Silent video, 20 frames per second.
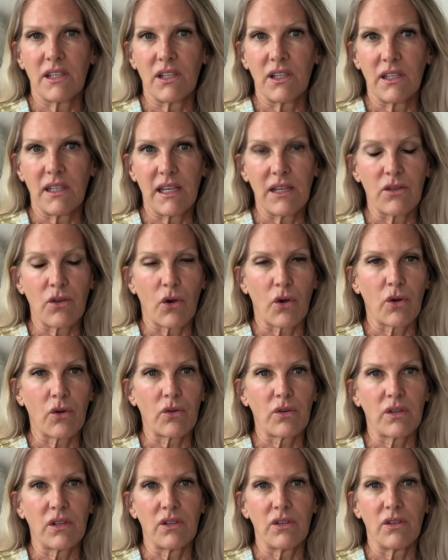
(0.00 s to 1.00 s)
either
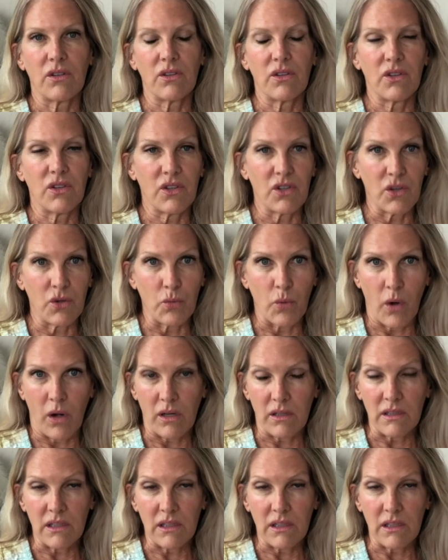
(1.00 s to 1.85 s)
you weren't